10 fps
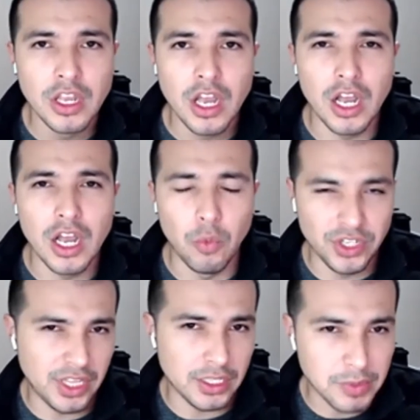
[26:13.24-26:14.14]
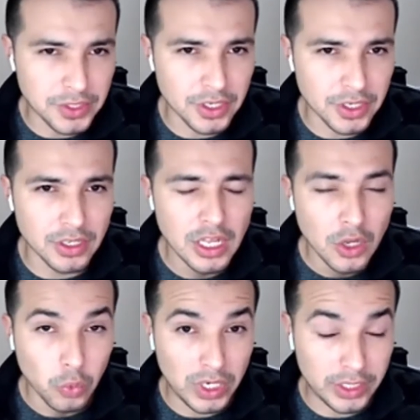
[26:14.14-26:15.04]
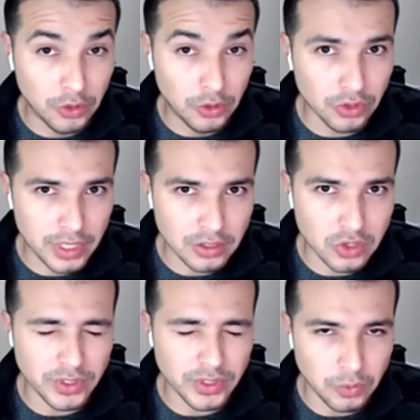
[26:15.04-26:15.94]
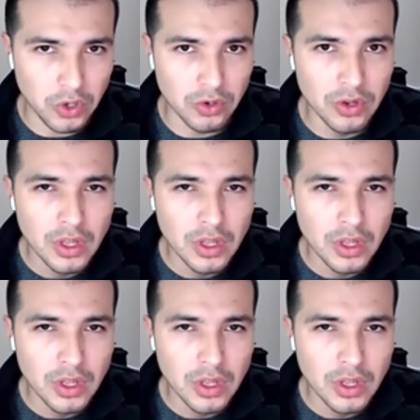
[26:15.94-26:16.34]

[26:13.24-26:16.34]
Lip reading: What is it that's missing? We like to do those kind of surveys as well.